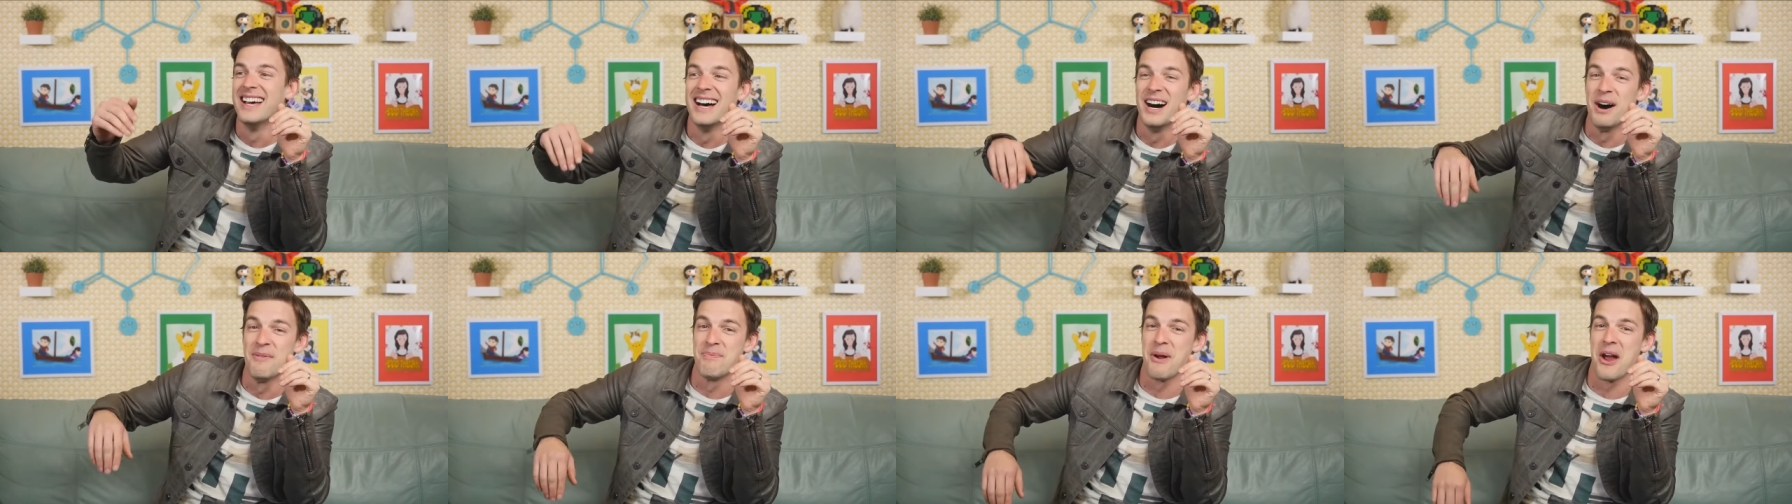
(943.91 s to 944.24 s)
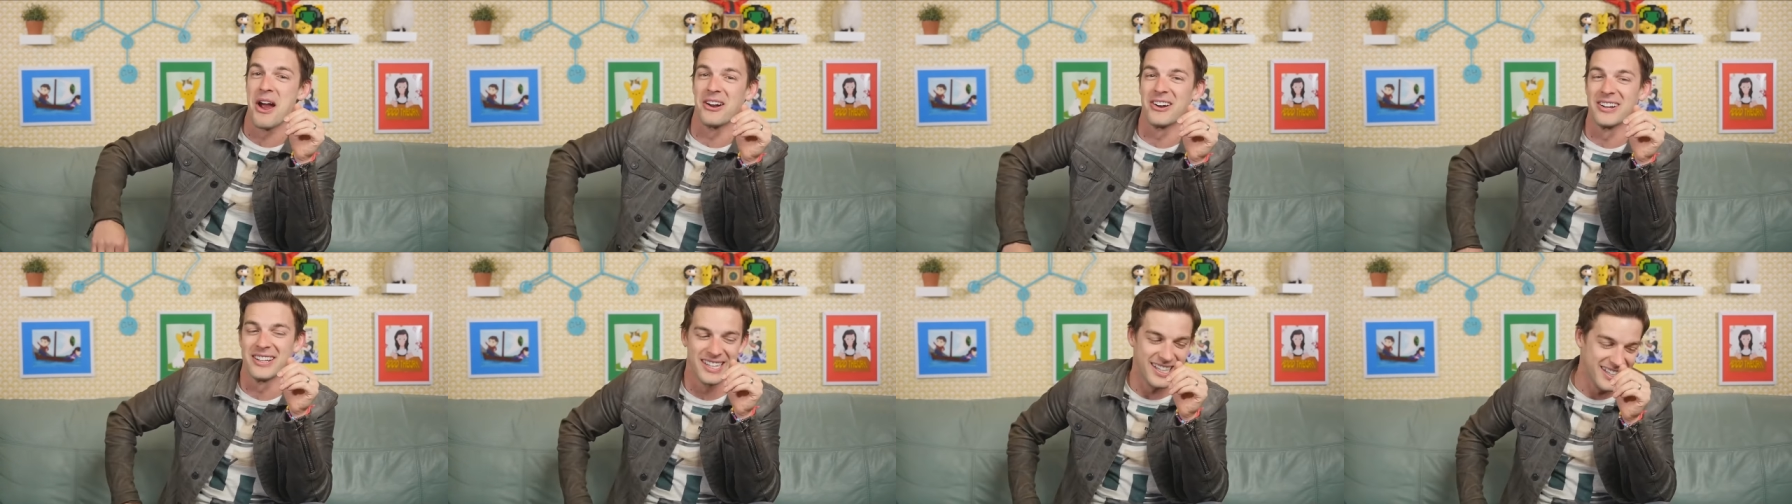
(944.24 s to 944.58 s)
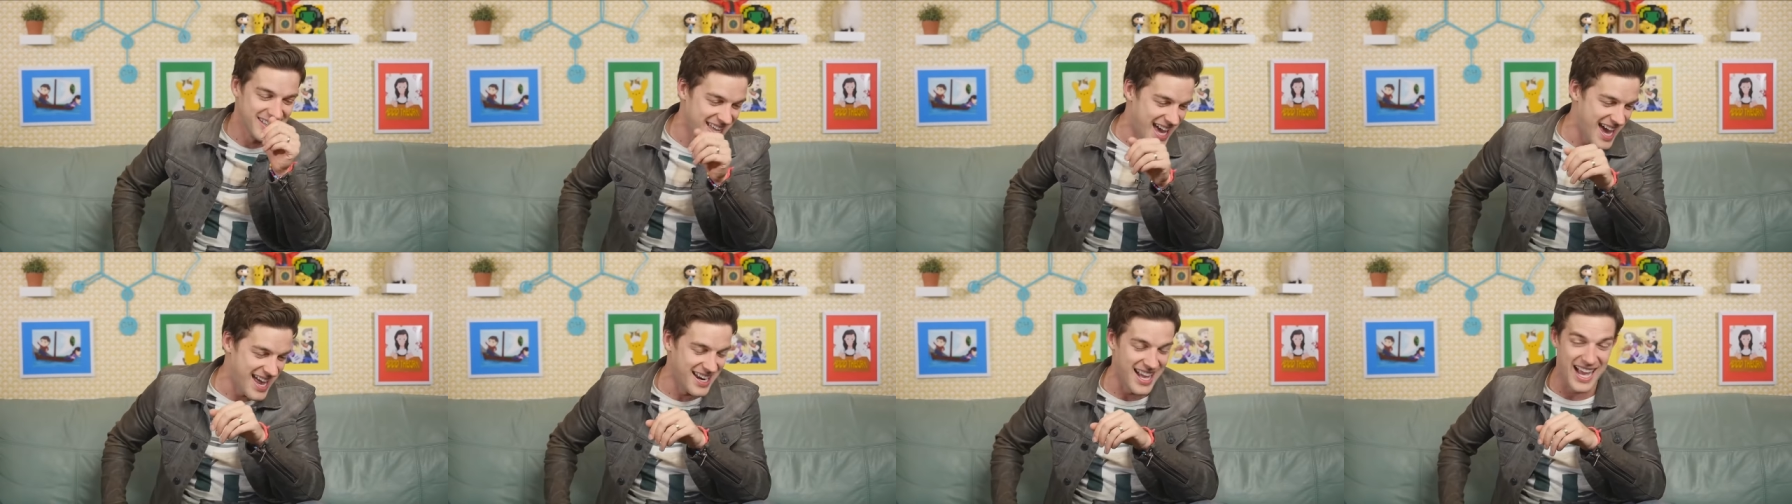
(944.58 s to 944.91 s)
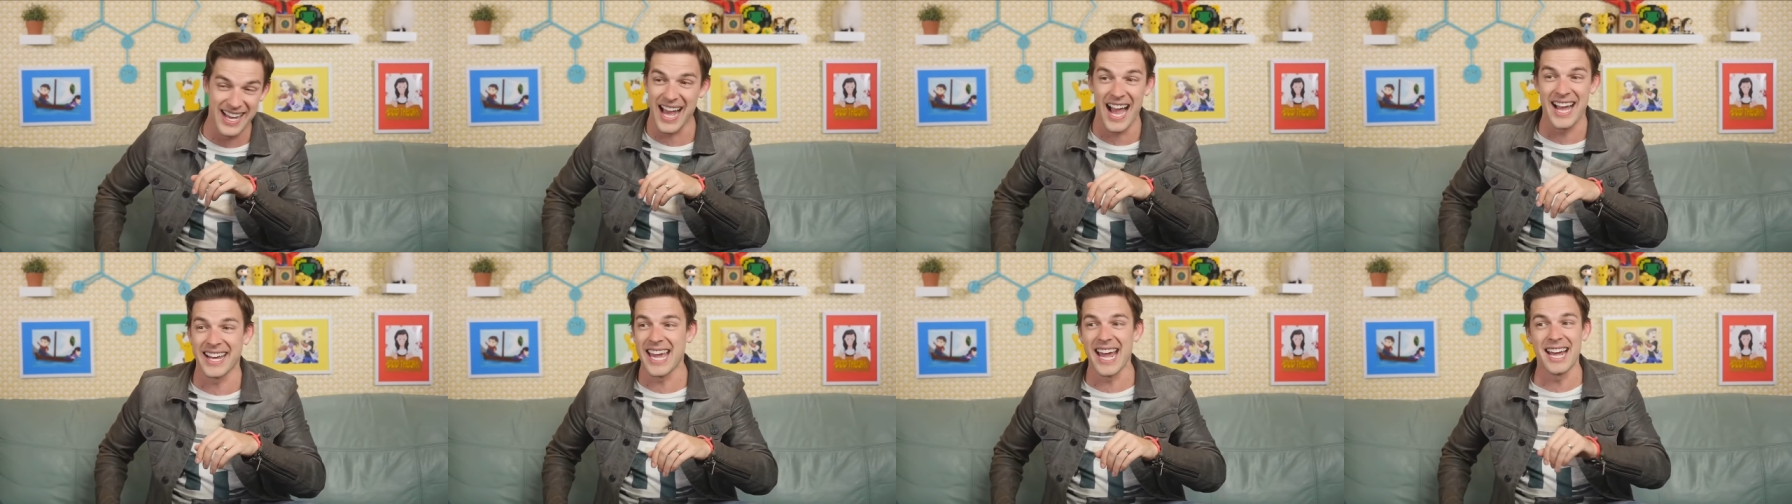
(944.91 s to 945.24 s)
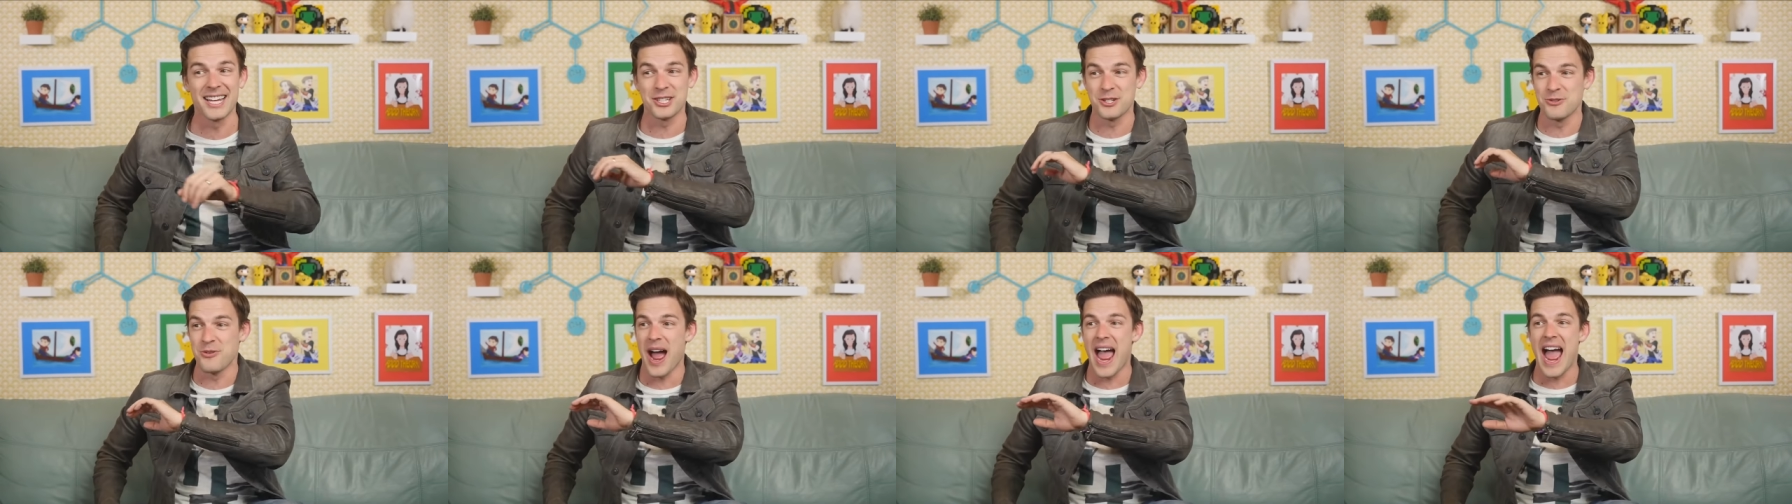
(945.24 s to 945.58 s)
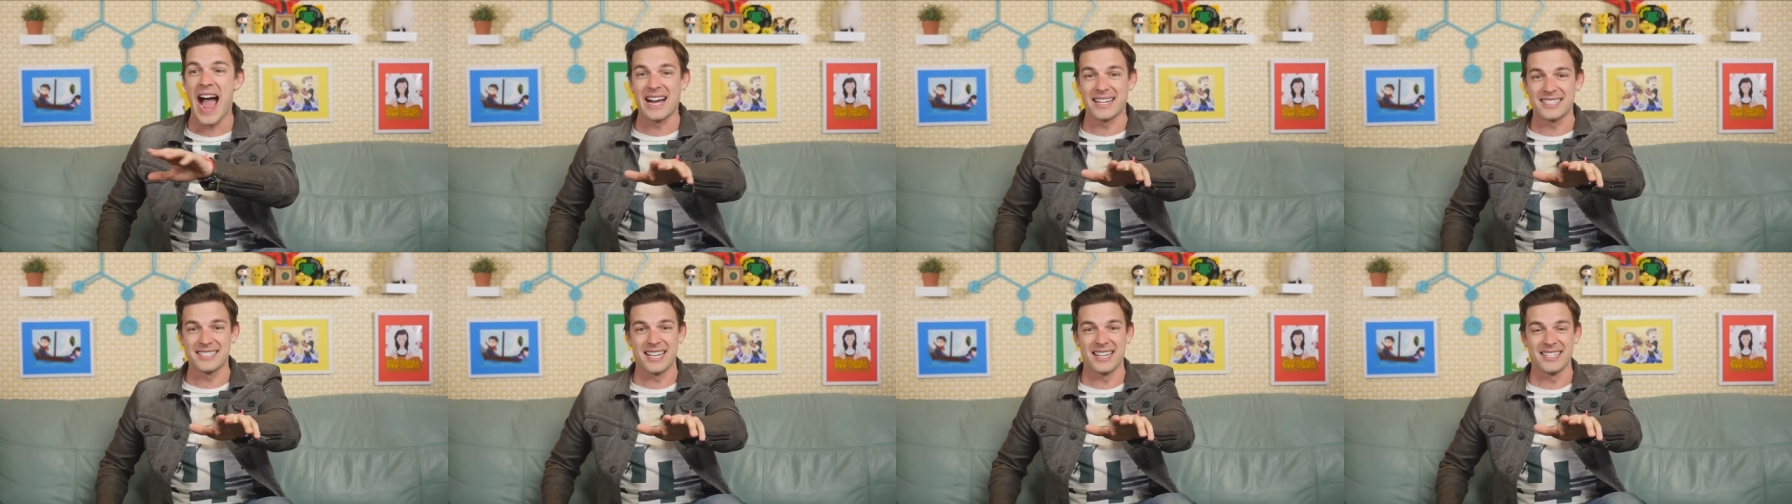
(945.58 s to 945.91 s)
Apparently, that I, I can't do
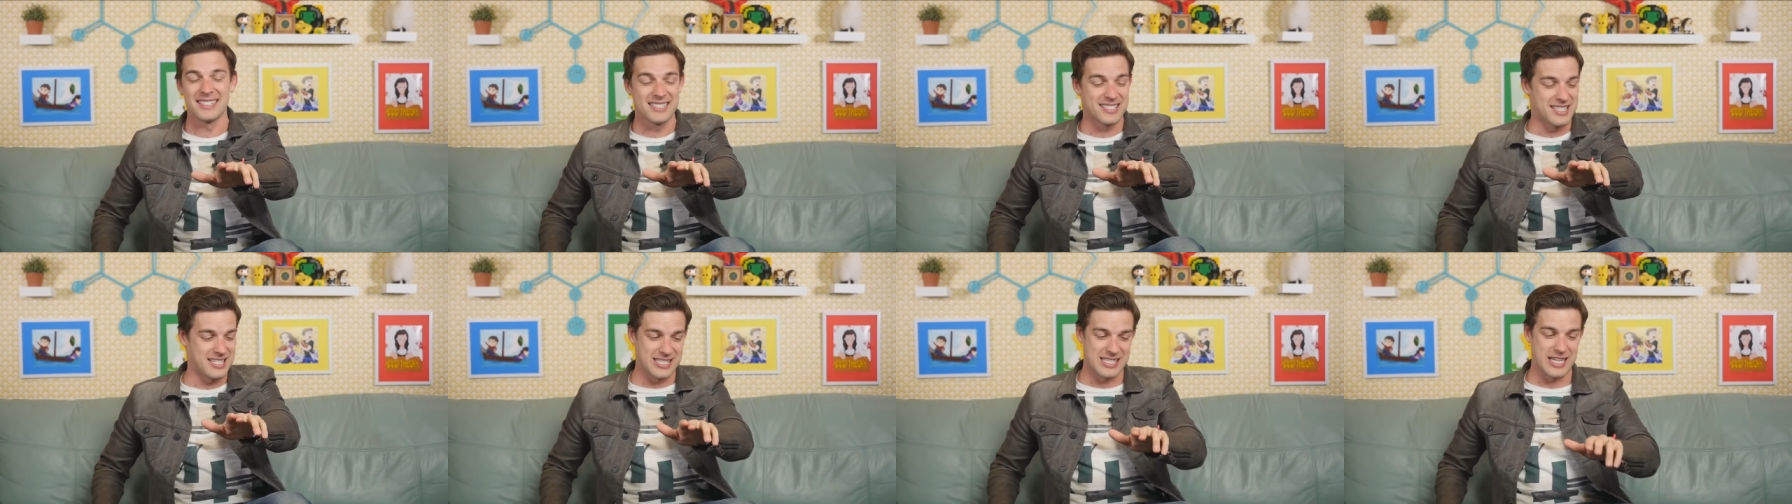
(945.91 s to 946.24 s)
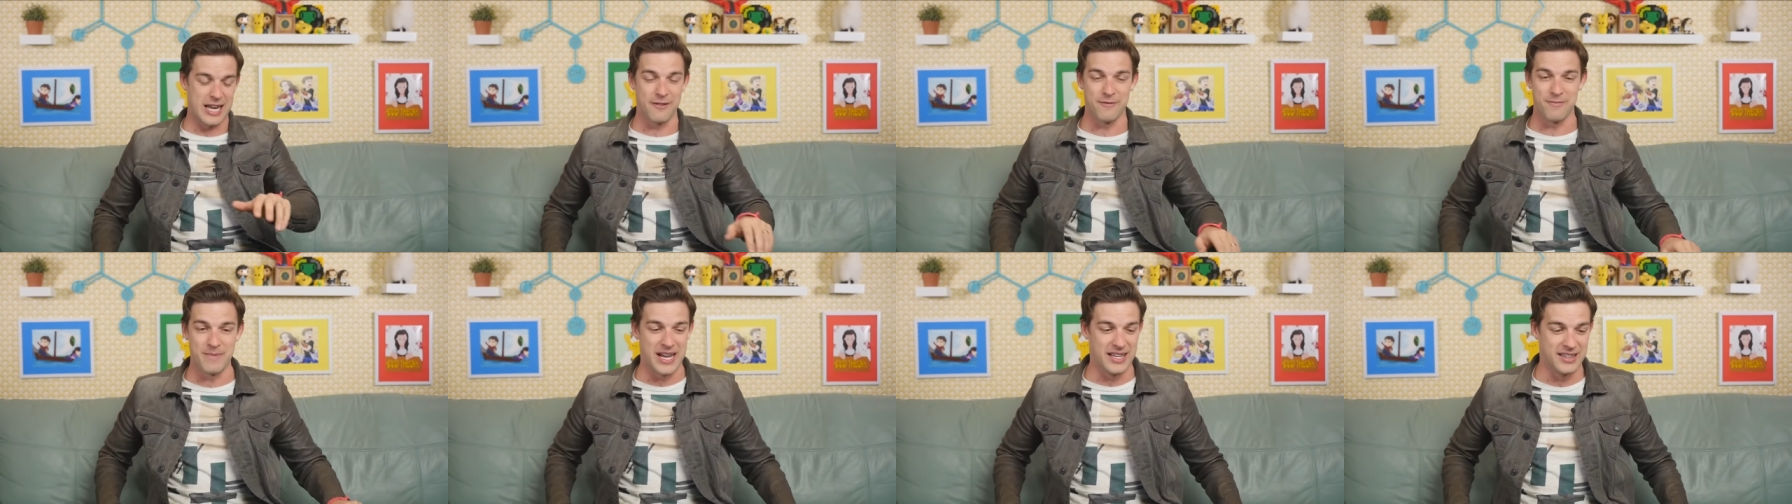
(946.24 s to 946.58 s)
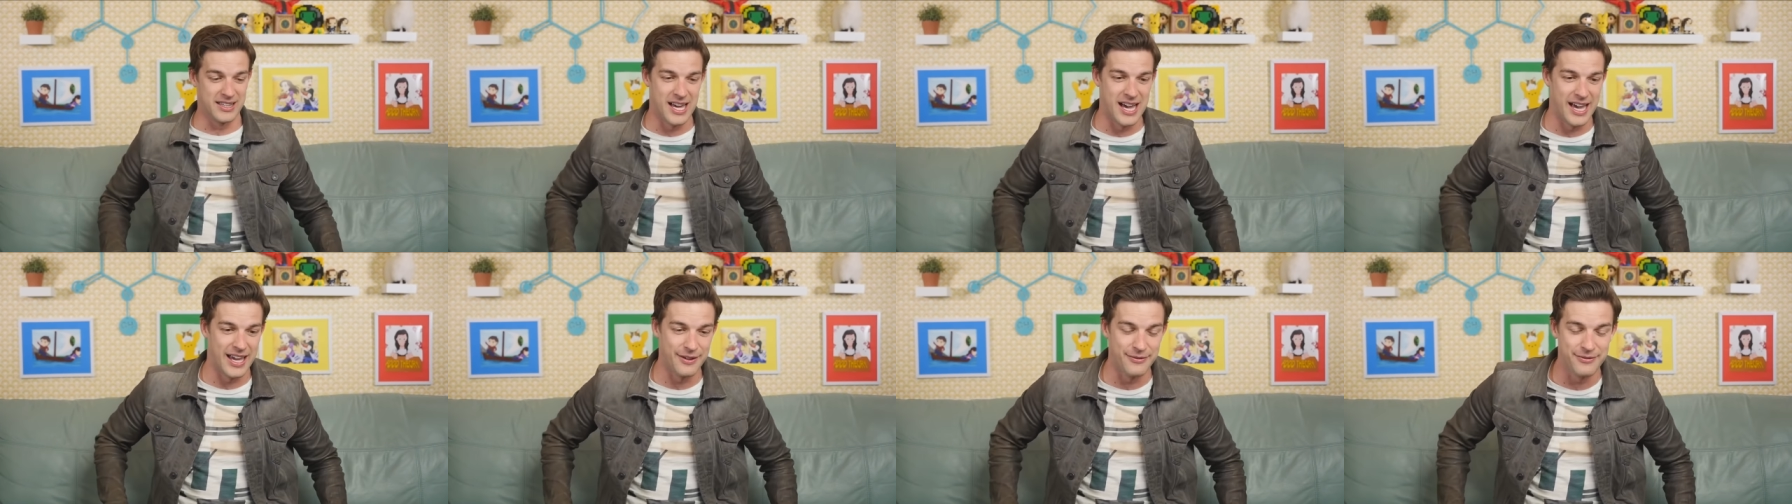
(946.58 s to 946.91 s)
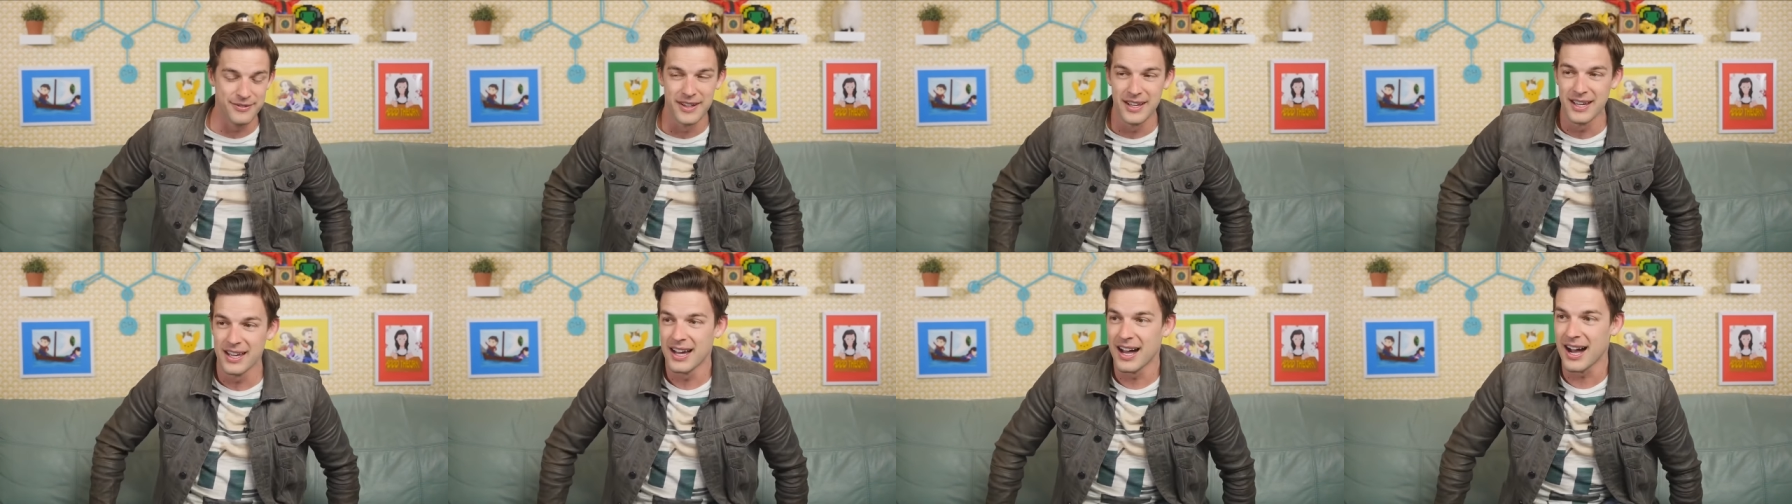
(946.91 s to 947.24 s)
accents to save my life,